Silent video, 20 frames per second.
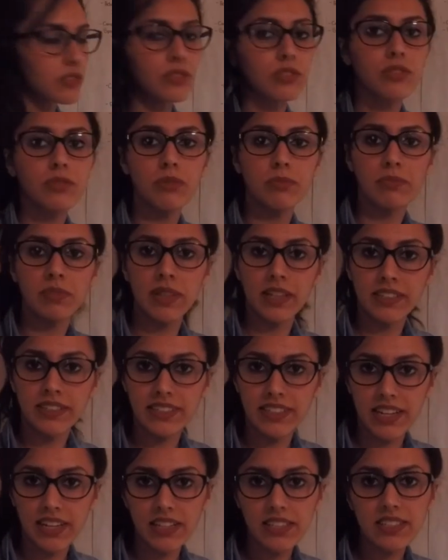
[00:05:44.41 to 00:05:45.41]
so you do a
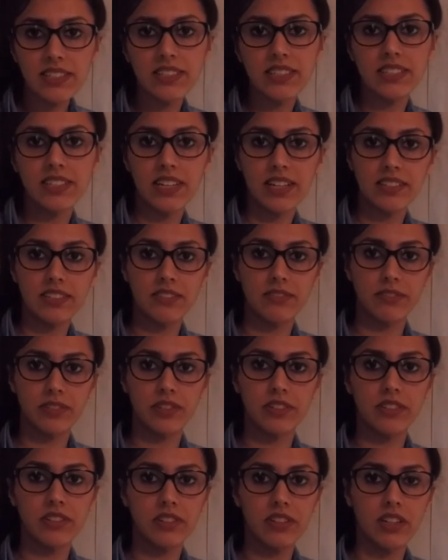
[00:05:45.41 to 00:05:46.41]
blood test to test
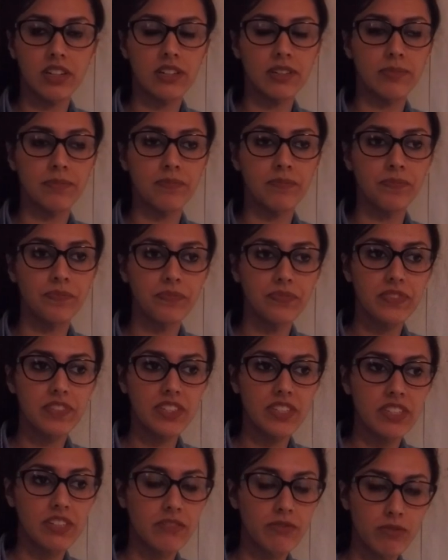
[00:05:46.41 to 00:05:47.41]
for
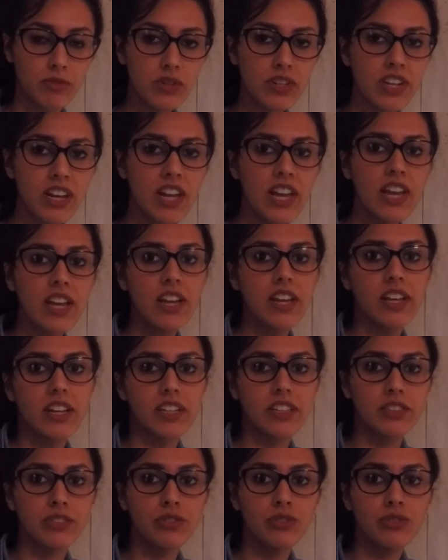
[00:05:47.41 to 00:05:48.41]
CD4,
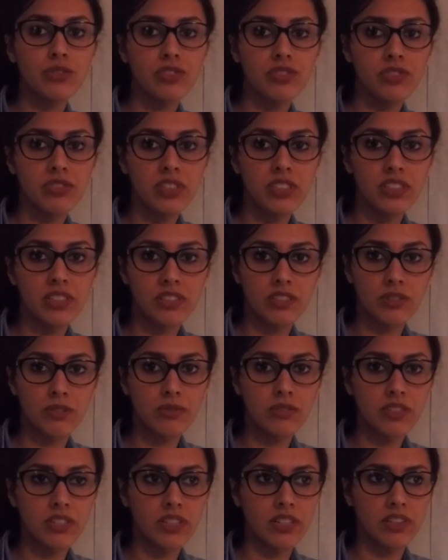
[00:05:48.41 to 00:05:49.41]
and you usually
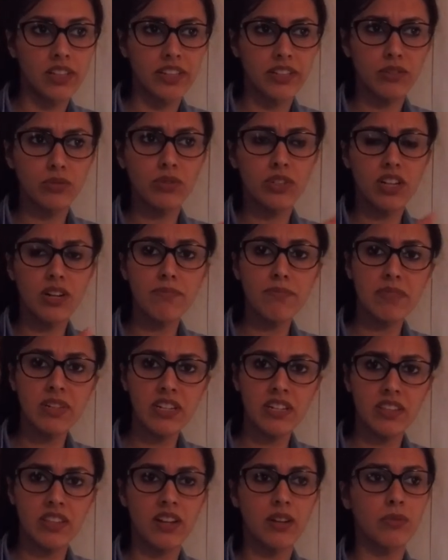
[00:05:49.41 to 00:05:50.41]
associate, like you
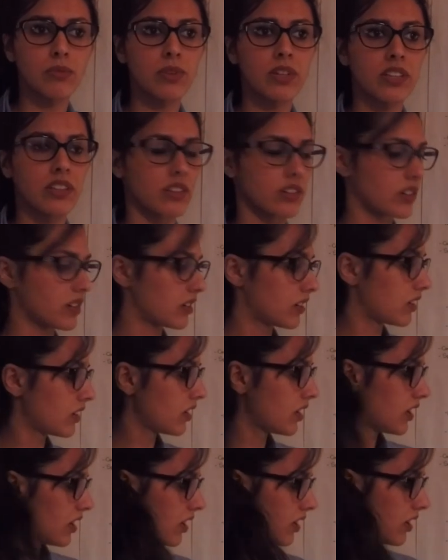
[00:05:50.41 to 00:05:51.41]
accompany that with
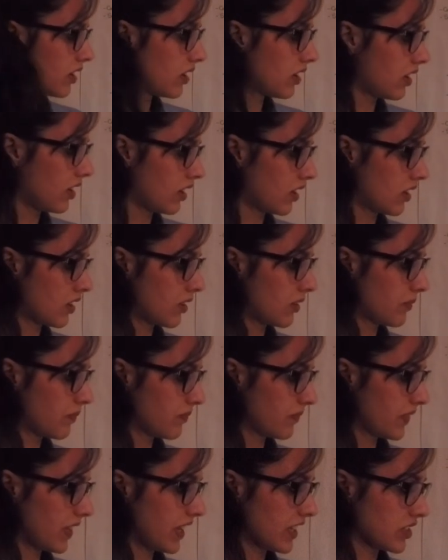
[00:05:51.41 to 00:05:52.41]

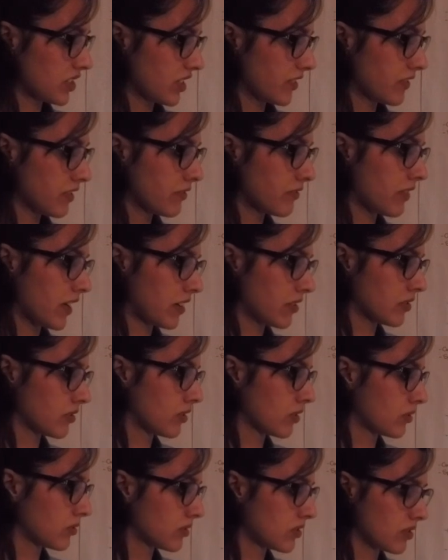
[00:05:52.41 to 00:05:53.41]
HIV
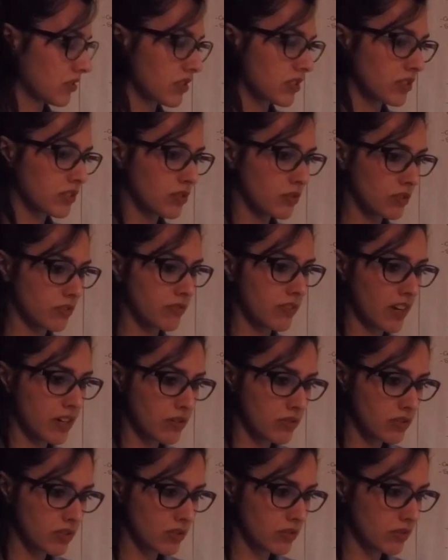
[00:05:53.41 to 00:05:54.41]
viral load, so they'll do a
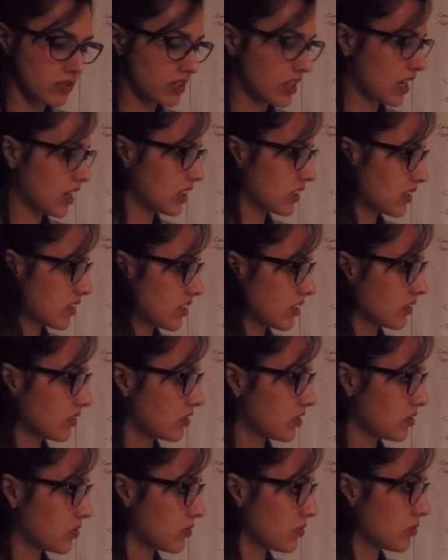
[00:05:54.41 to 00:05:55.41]
viral load test, they'll
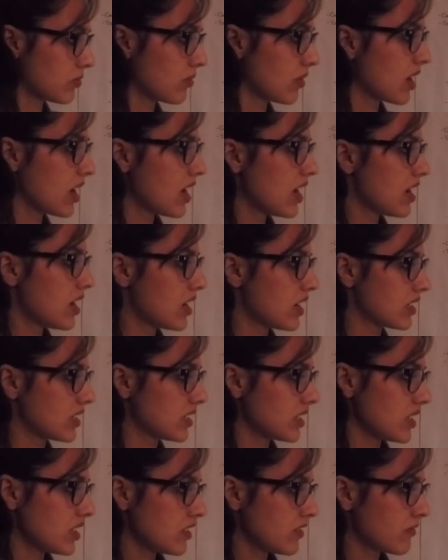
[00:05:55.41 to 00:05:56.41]
do a
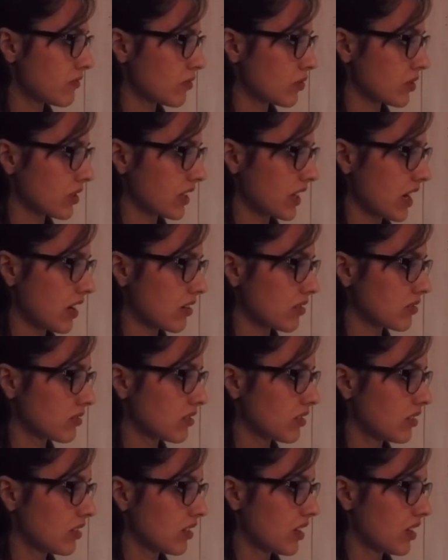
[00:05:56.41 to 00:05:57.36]
CD4 count,